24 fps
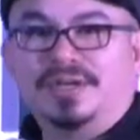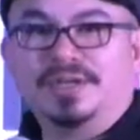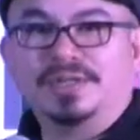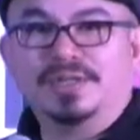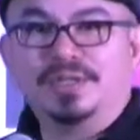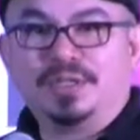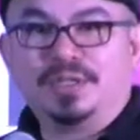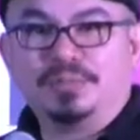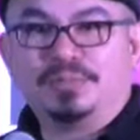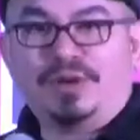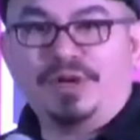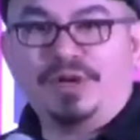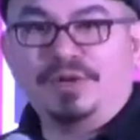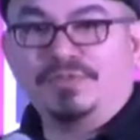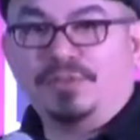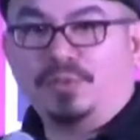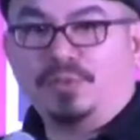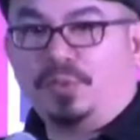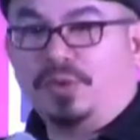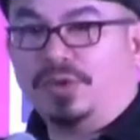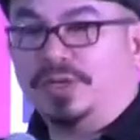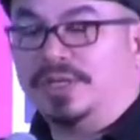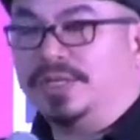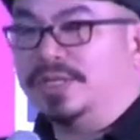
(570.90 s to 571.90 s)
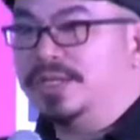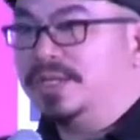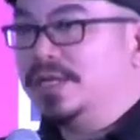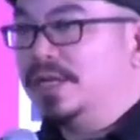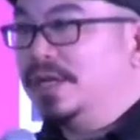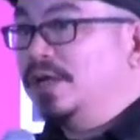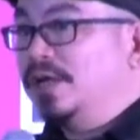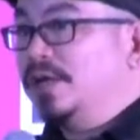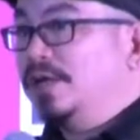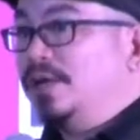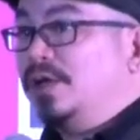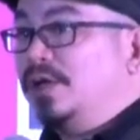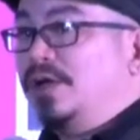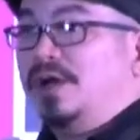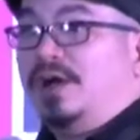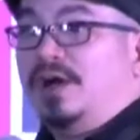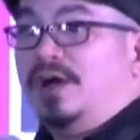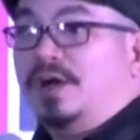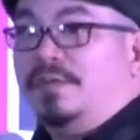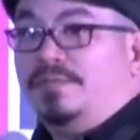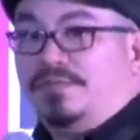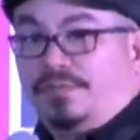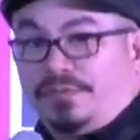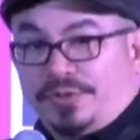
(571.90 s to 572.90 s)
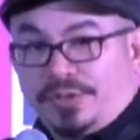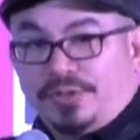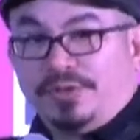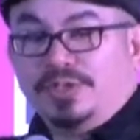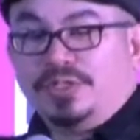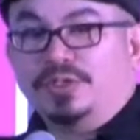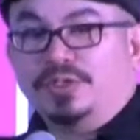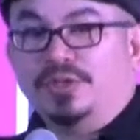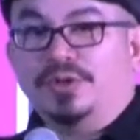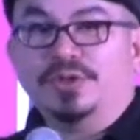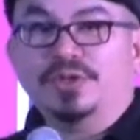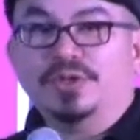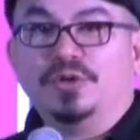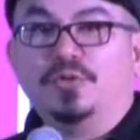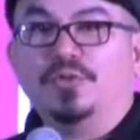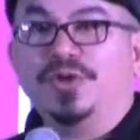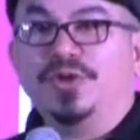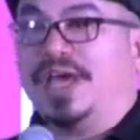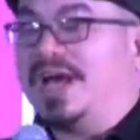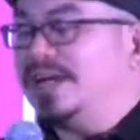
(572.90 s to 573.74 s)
in this part of the world. For those who don't know, we